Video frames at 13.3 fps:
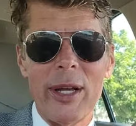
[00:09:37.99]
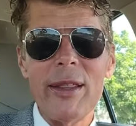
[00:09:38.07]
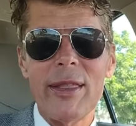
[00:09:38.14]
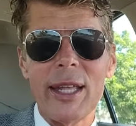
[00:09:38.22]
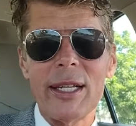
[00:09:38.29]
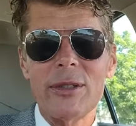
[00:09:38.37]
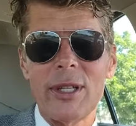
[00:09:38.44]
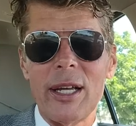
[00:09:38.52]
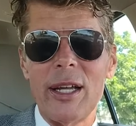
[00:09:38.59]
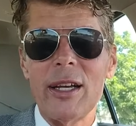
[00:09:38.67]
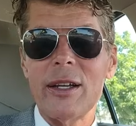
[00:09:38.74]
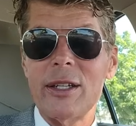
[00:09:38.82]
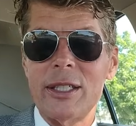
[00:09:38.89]
he thinks
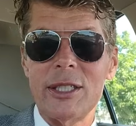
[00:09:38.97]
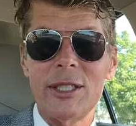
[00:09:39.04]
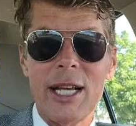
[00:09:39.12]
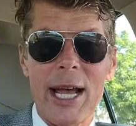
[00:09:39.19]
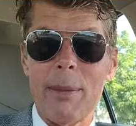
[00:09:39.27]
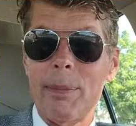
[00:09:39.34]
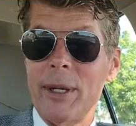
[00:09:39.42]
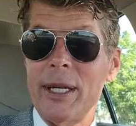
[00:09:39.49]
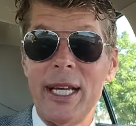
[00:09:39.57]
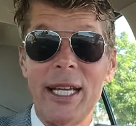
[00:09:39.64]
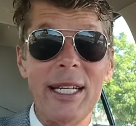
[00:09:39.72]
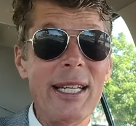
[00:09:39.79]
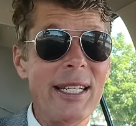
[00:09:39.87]
that it could just
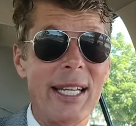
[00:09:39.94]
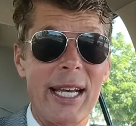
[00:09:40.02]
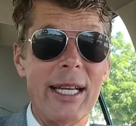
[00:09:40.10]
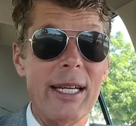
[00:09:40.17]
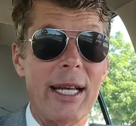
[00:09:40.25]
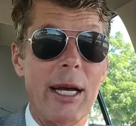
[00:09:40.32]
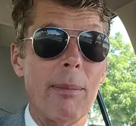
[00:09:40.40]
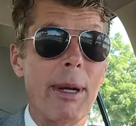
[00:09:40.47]
happen any day now,